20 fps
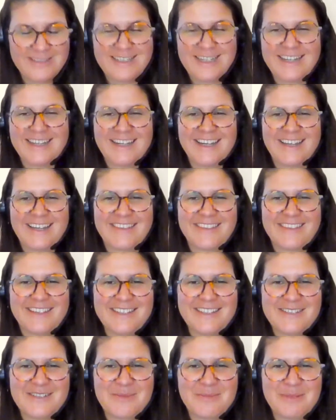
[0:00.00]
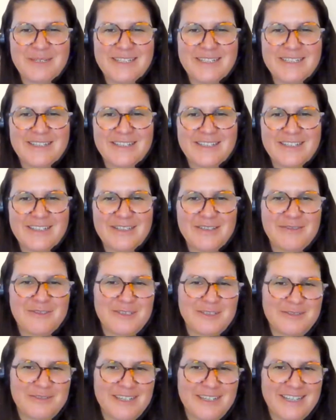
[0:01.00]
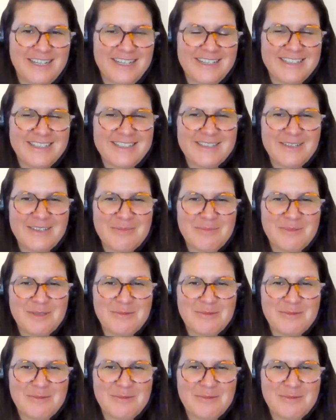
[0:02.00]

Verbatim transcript: thing like this a bit here, even if I can listen.